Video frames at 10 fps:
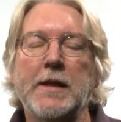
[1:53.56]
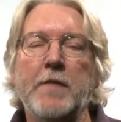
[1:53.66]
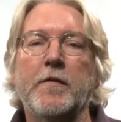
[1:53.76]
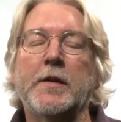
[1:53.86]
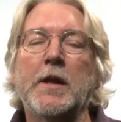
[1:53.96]

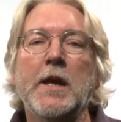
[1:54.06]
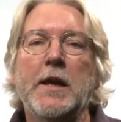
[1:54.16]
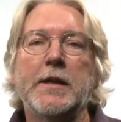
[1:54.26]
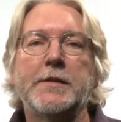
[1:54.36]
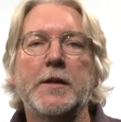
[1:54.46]
11
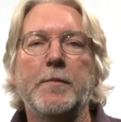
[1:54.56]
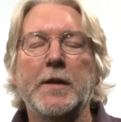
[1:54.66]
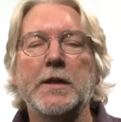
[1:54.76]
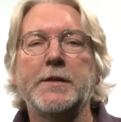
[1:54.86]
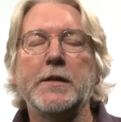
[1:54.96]
is the
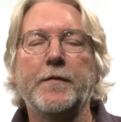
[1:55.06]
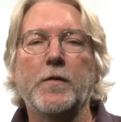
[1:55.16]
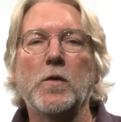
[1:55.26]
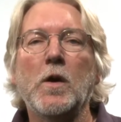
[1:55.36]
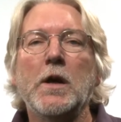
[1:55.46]
ability
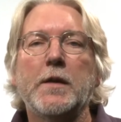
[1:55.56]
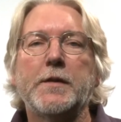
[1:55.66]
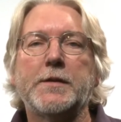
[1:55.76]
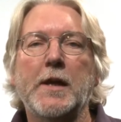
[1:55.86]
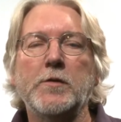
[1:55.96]
for
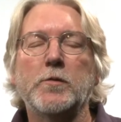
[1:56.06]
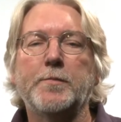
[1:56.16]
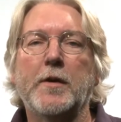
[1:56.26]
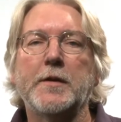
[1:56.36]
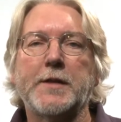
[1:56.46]
the central
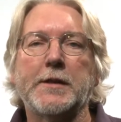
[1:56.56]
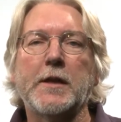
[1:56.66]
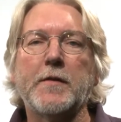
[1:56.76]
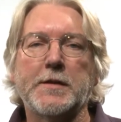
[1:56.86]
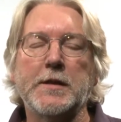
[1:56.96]

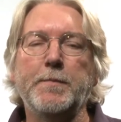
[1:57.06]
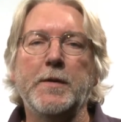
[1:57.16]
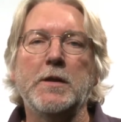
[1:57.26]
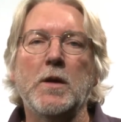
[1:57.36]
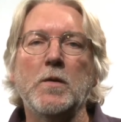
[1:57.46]
processor, the
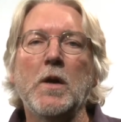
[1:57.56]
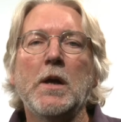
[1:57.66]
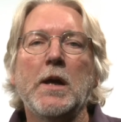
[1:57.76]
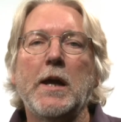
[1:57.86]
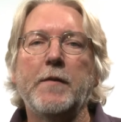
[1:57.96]
CPU,
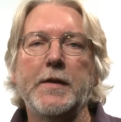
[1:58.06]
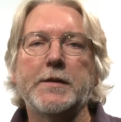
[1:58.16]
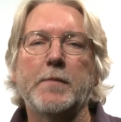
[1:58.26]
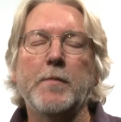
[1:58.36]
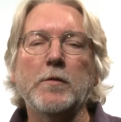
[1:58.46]
if
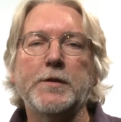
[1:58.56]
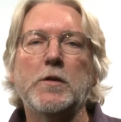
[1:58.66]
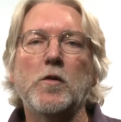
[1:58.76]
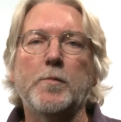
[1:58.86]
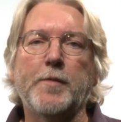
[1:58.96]
it's a
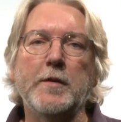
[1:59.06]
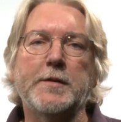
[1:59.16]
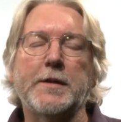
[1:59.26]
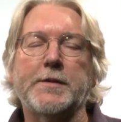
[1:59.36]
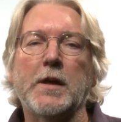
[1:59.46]
multi-core
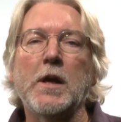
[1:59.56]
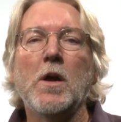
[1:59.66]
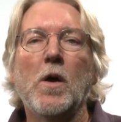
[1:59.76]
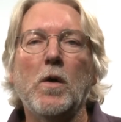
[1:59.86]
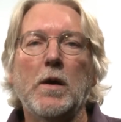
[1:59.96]
processor,
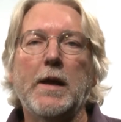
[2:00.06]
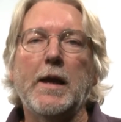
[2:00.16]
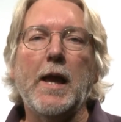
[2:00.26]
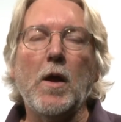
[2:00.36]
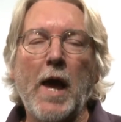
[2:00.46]

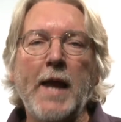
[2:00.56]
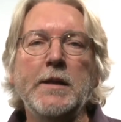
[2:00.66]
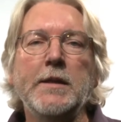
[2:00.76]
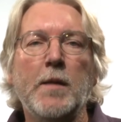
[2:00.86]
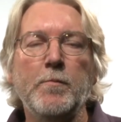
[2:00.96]

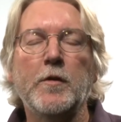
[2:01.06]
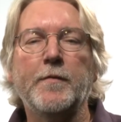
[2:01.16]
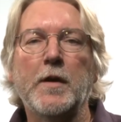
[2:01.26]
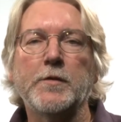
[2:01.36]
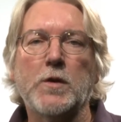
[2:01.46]
any number
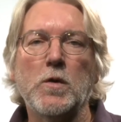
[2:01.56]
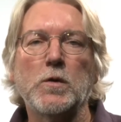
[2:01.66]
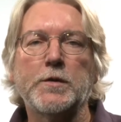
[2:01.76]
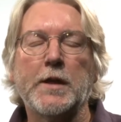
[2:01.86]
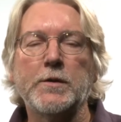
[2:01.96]
of those
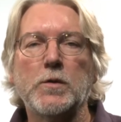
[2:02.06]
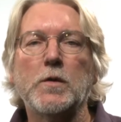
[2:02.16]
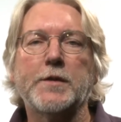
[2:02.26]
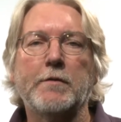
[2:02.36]
cores can talk